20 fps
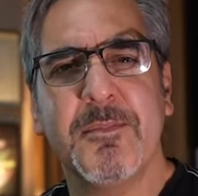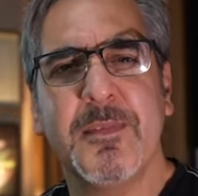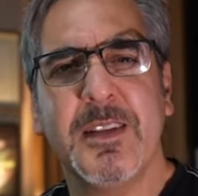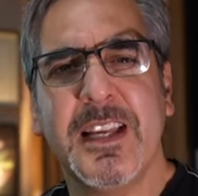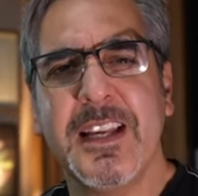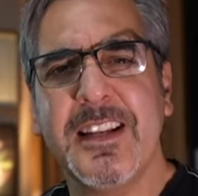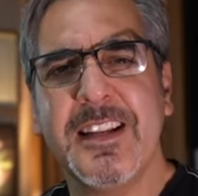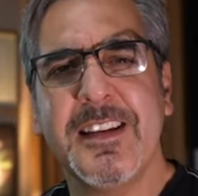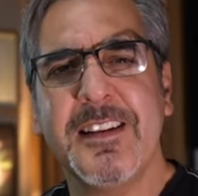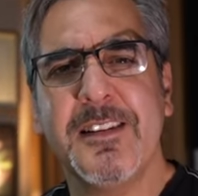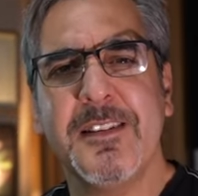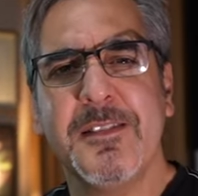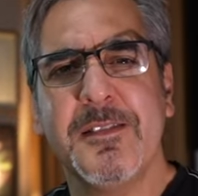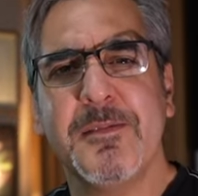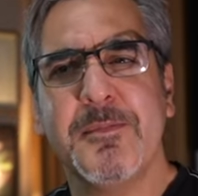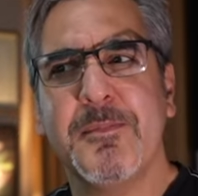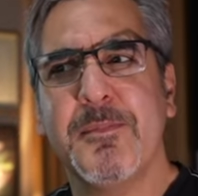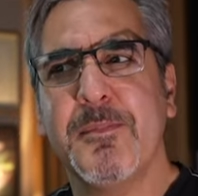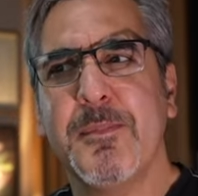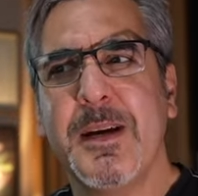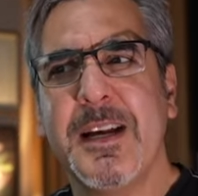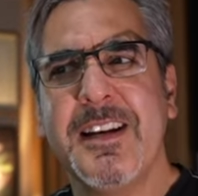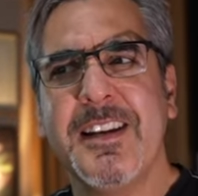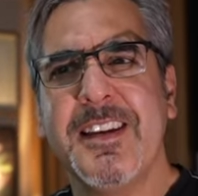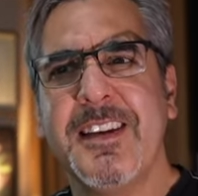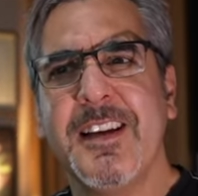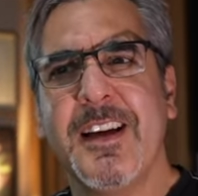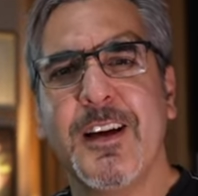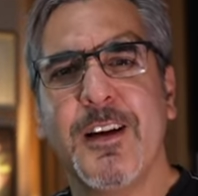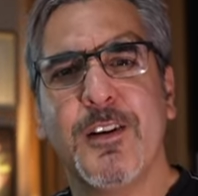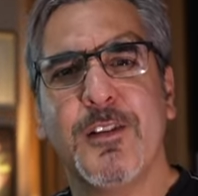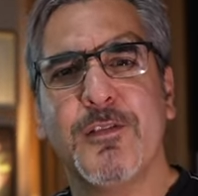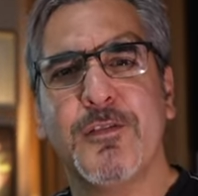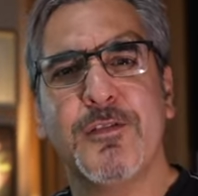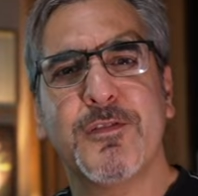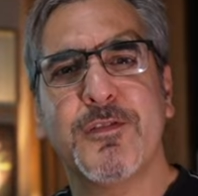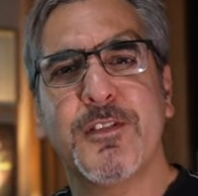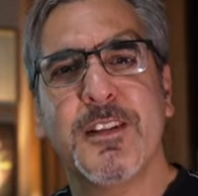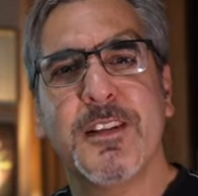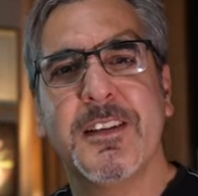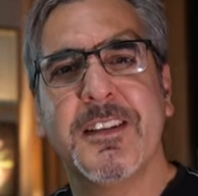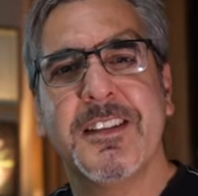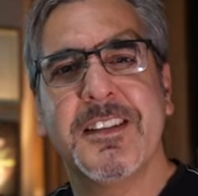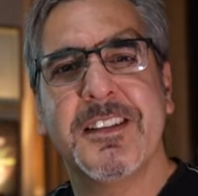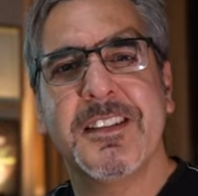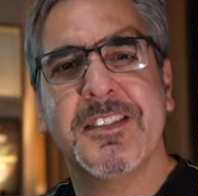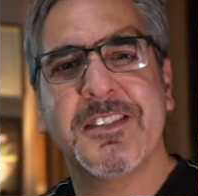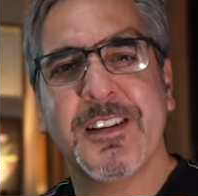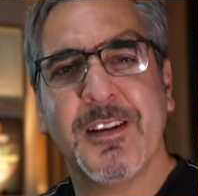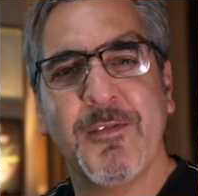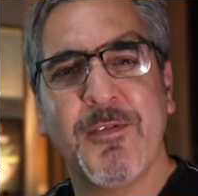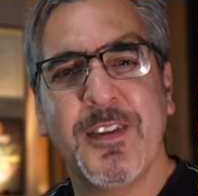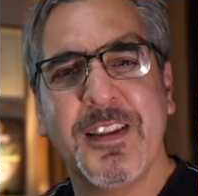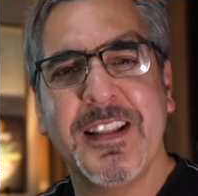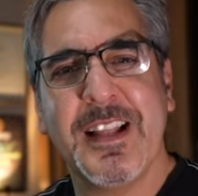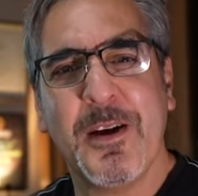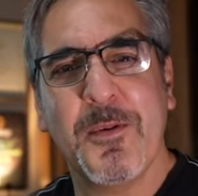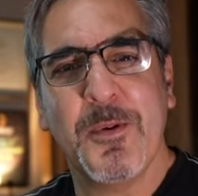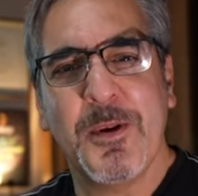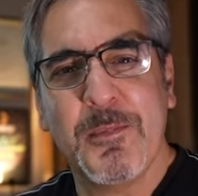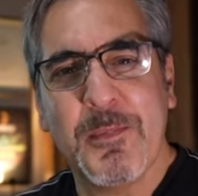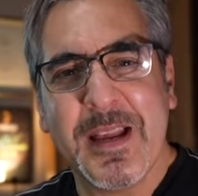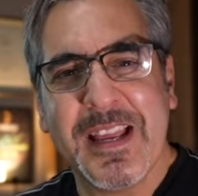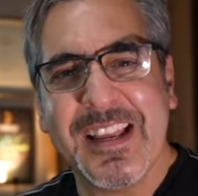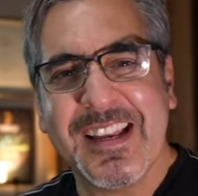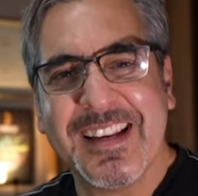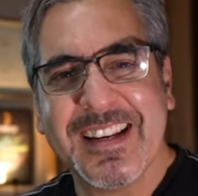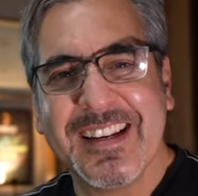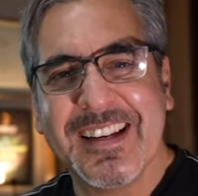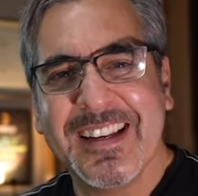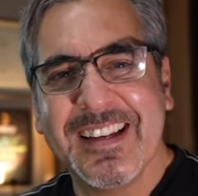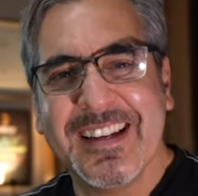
getting money out of something that we make?